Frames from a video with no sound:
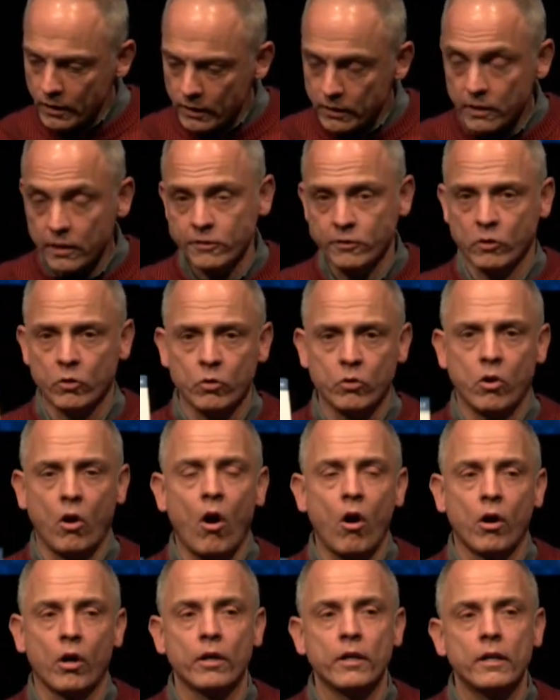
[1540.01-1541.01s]
This little
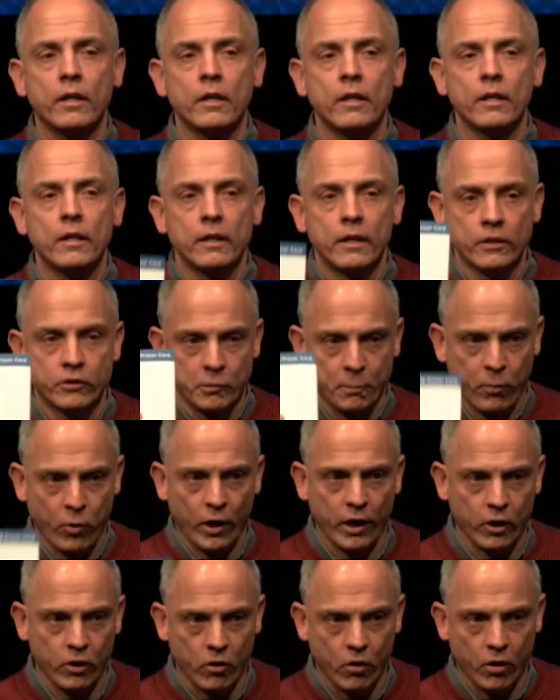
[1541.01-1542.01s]
card is a
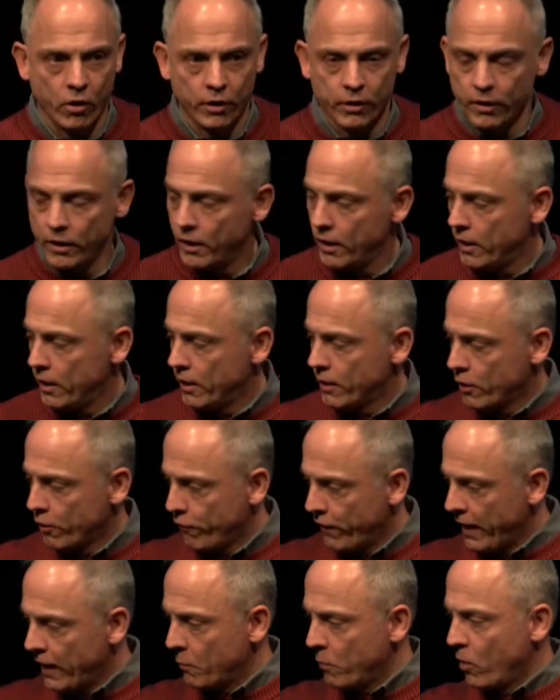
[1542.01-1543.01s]
prayer card. They're
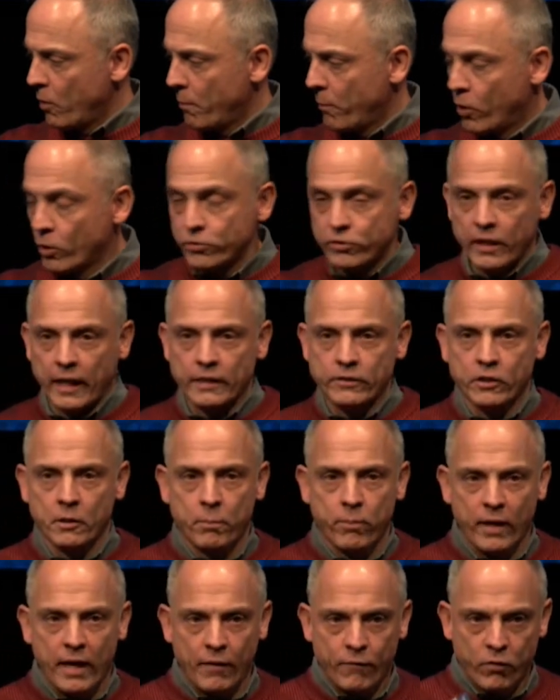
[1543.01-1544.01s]
available on both sides of the
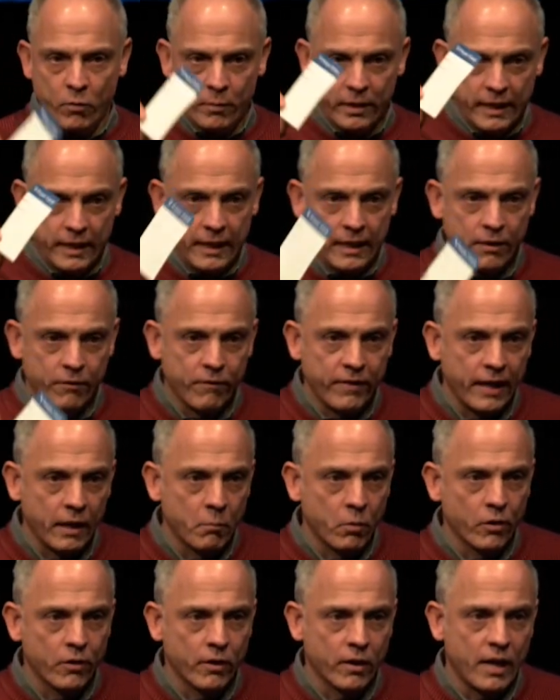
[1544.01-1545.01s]
platform, and again,
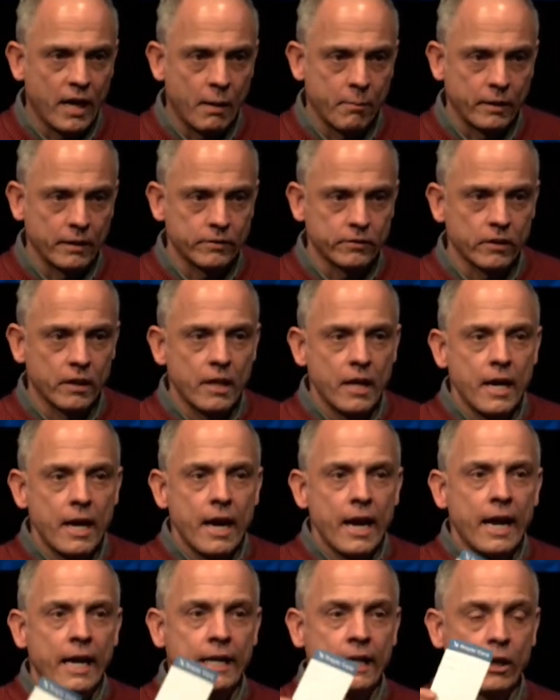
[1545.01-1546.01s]
available in the lobbies.
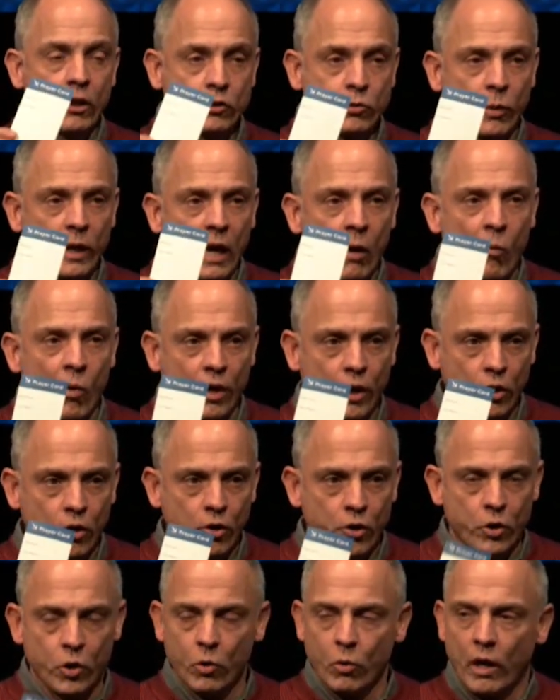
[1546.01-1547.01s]
And here's what I want you to
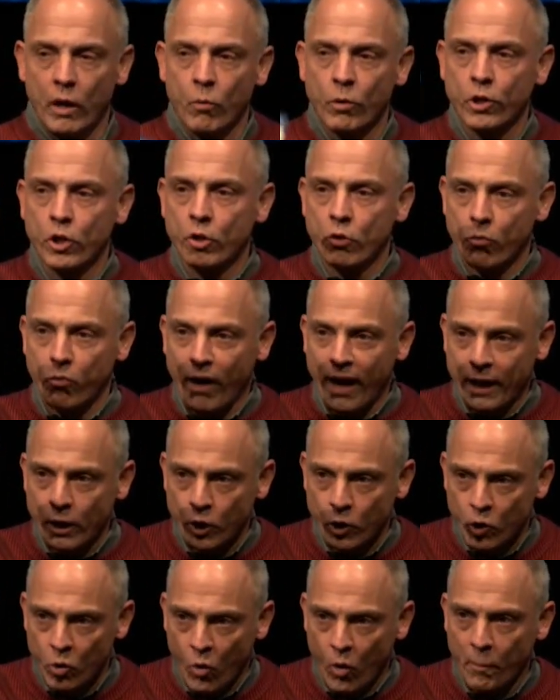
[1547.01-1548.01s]
do. I want you to write
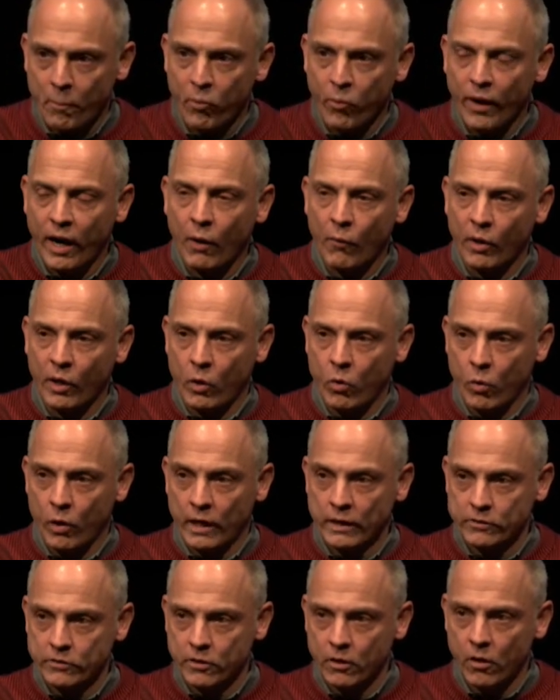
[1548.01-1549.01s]
your prayer
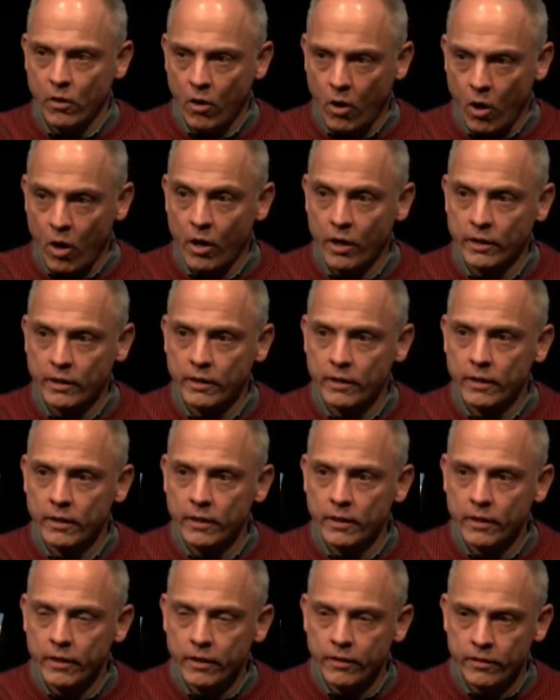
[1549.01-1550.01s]
request on
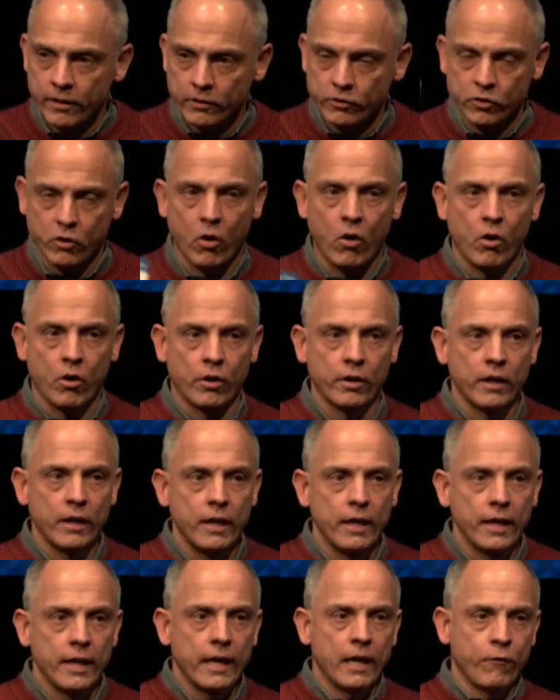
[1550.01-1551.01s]
this card.
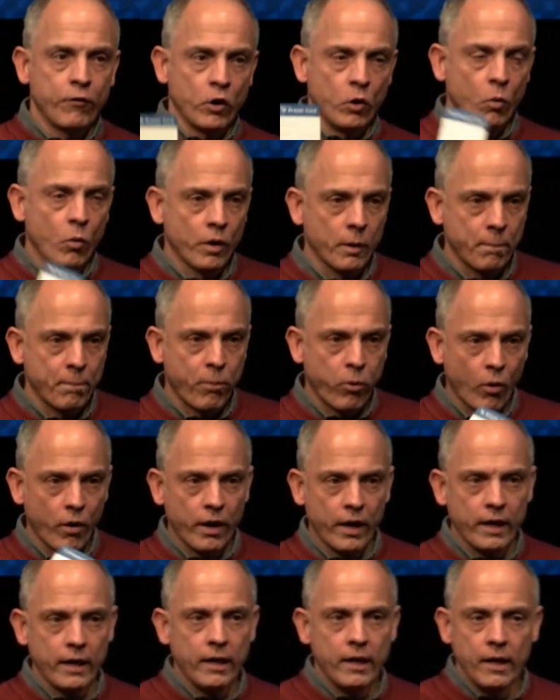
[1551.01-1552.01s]
If you want to
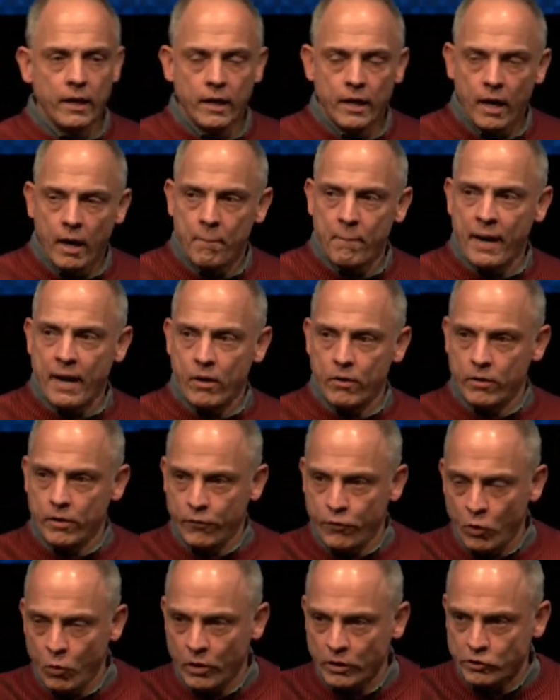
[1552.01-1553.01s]
pray about,
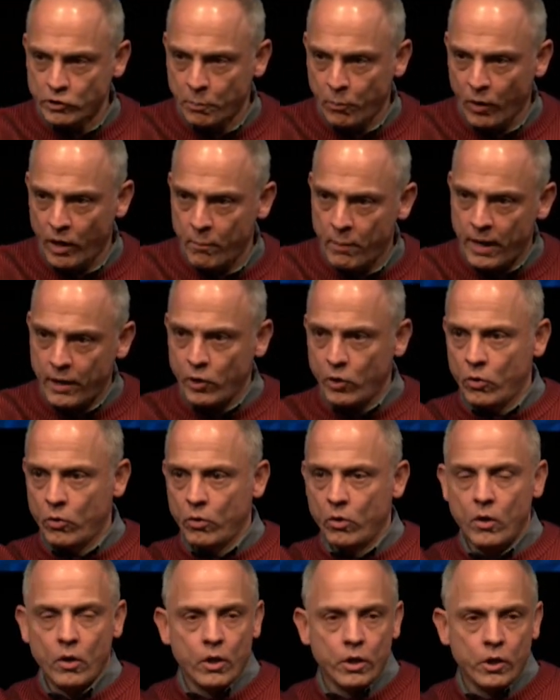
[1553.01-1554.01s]
if you want us to pray about your